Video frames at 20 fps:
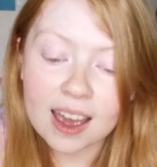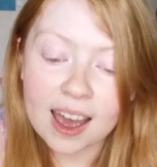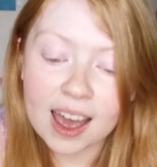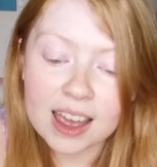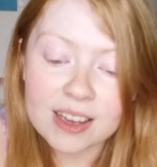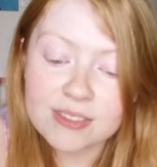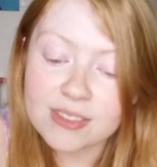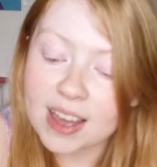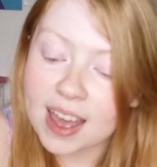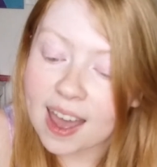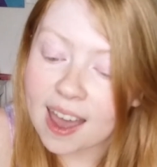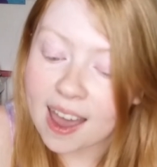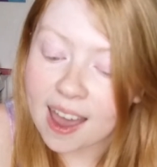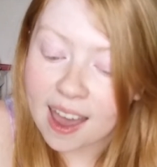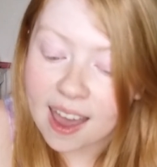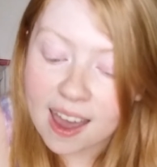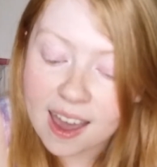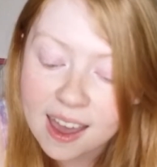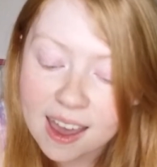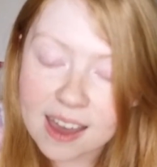I've
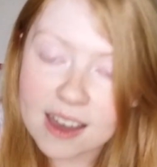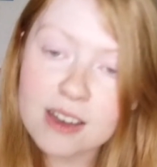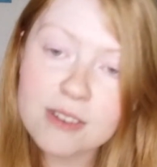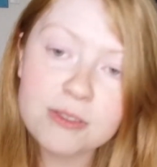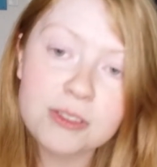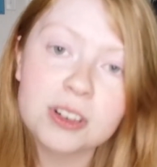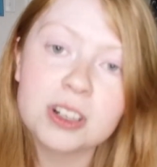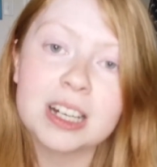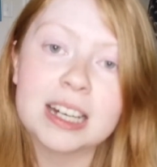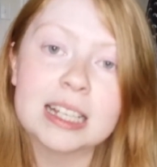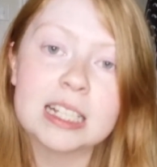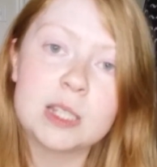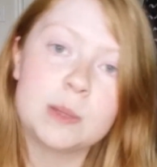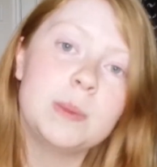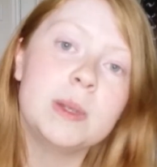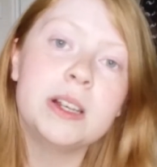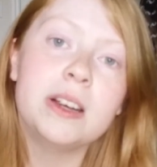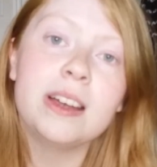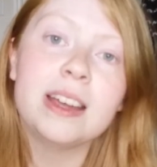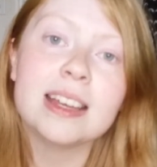ever
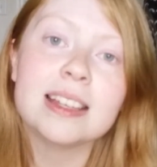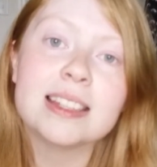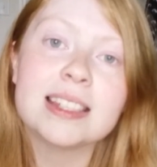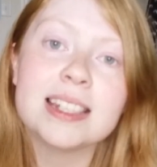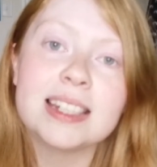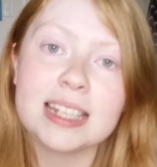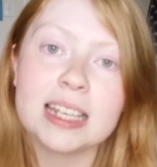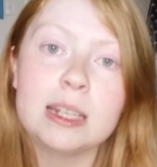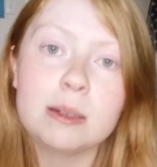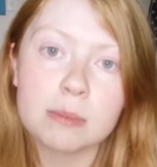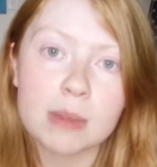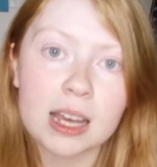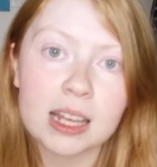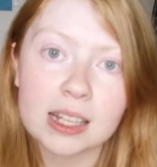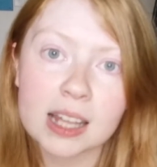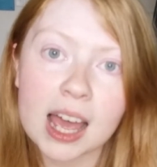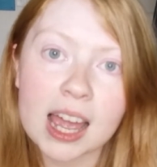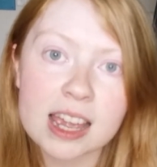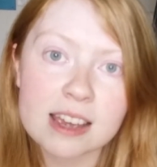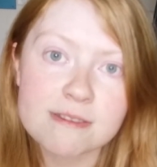experienced in my
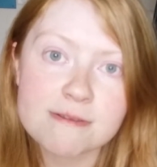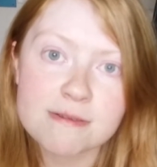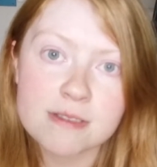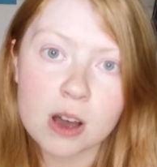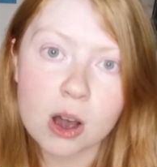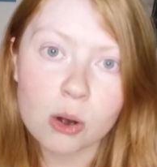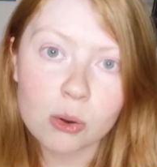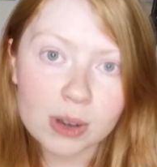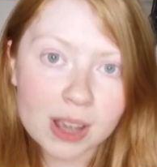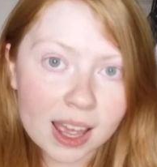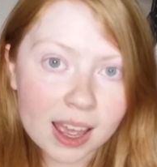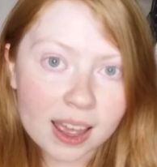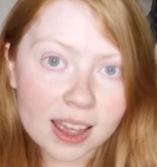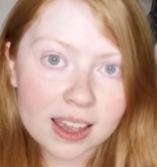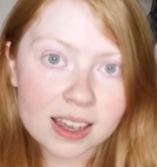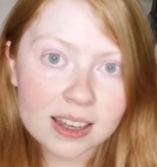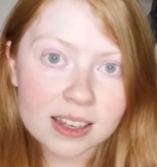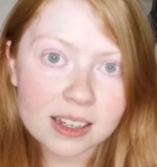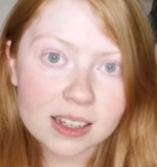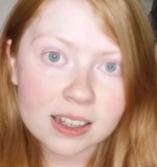life,
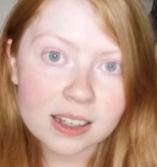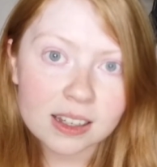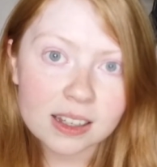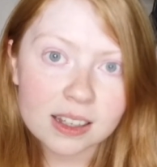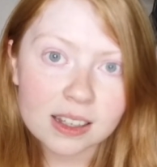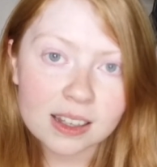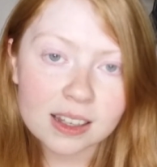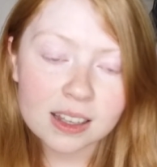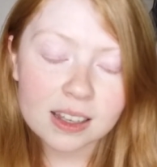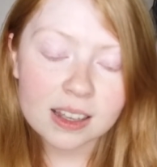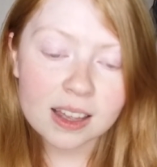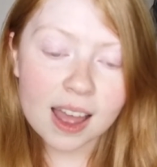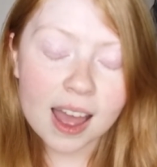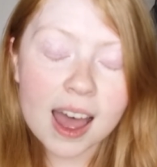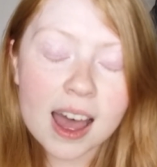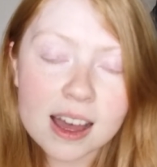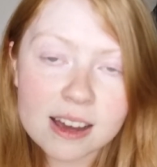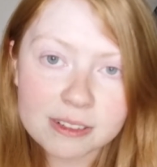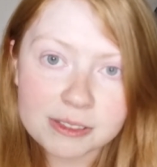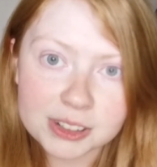okay?
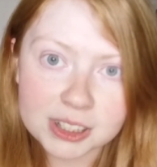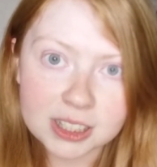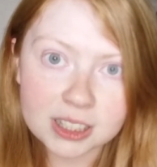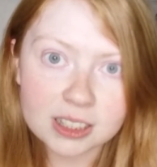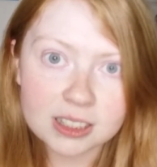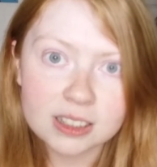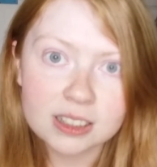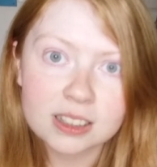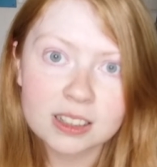Ever.